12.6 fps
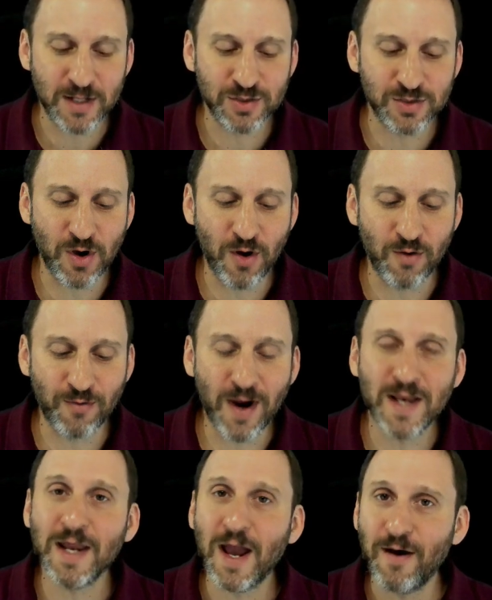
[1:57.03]
So
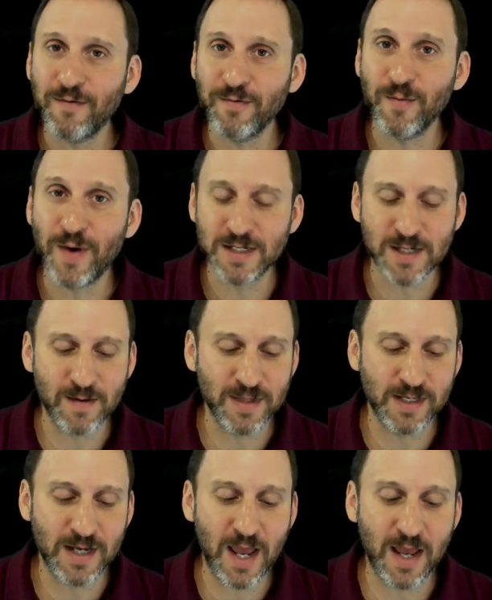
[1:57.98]
right now for my time of
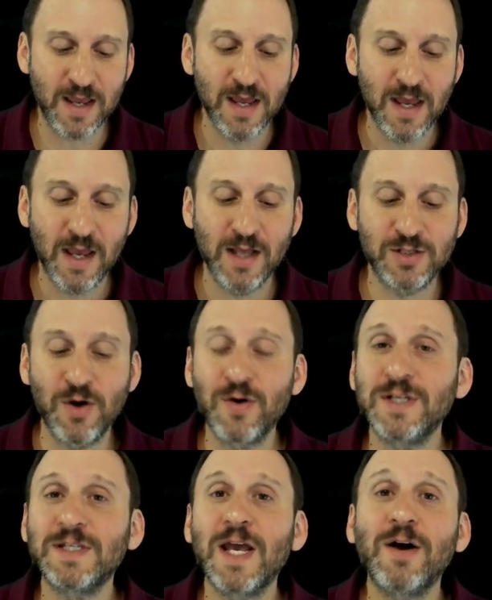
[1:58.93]
the day it's going
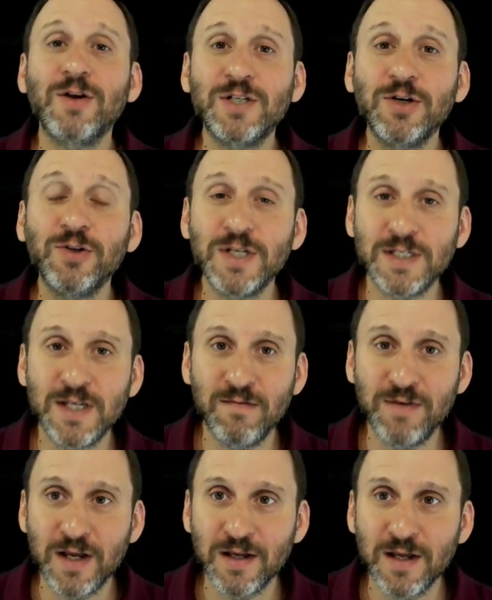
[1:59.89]
to stay on until this
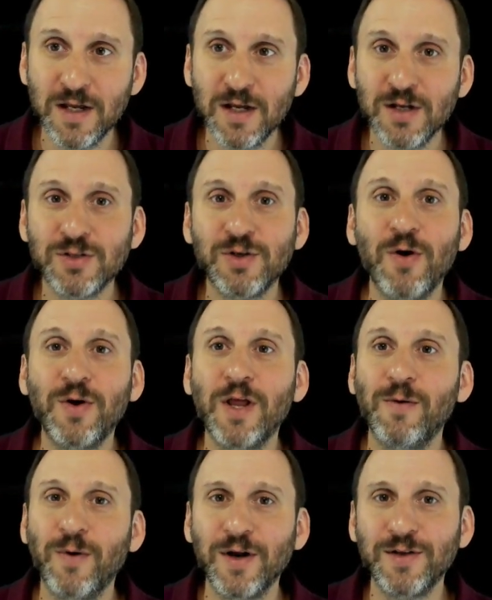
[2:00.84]
evening. So in
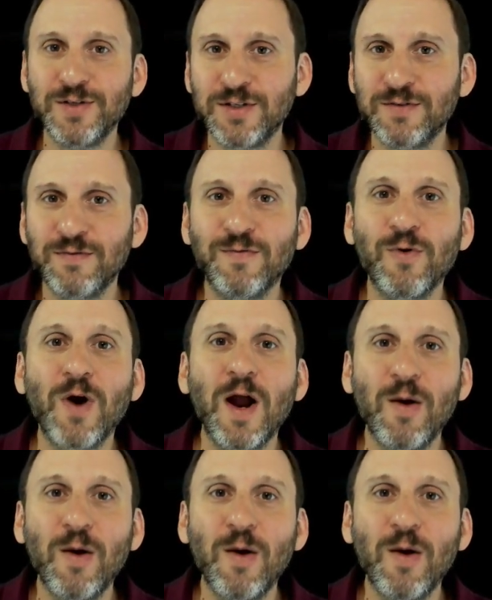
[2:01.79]
other words for a